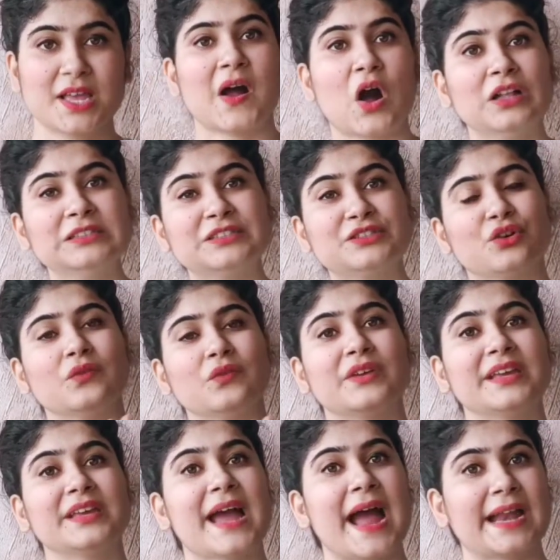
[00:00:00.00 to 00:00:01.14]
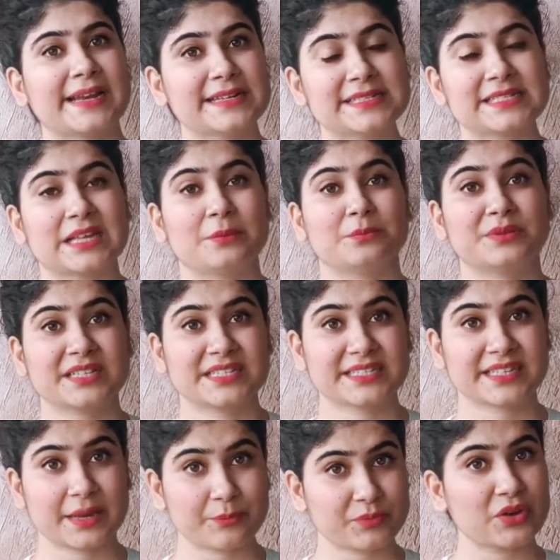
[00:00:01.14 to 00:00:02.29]
Also, we added some
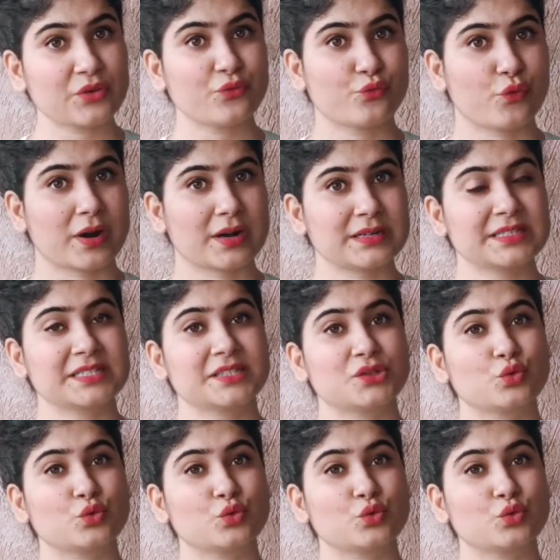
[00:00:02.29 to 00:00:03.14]
descriptive words